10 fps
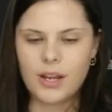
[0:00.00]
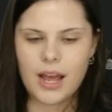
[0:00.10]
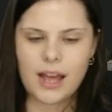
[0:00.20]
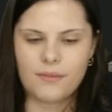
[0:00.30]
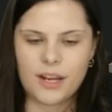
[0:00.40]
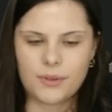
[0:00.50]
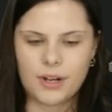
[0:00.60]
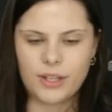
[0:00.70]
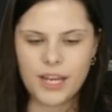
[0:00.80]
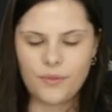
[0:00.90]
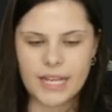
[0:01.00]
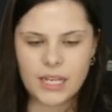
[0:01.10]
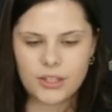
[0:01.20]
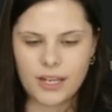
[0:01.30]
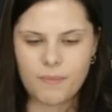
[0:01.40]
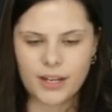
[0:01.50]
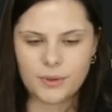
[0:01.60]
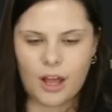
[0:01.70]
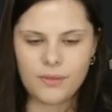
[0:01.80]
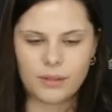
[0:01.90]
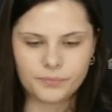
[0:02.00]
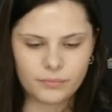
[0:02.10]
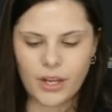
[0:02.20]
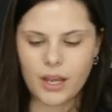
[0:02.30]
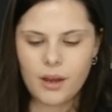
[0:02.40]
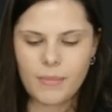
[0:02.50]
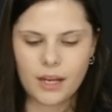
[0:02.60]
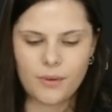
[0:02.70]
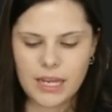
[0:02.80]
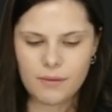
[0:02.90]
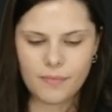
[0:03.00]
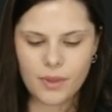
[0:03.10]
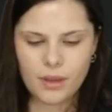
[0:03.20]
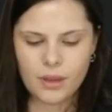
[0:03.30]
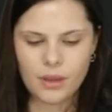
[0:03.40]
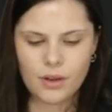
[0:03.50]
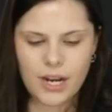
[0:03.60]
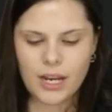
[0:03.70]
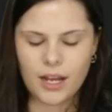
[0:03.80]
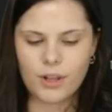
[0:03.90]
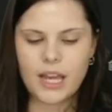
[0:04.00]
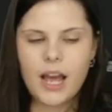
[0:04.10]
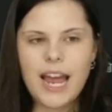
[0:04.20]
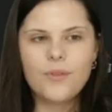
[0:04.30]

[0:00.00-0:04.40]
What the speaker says: So for example, in a smart contract, you might use a conditional to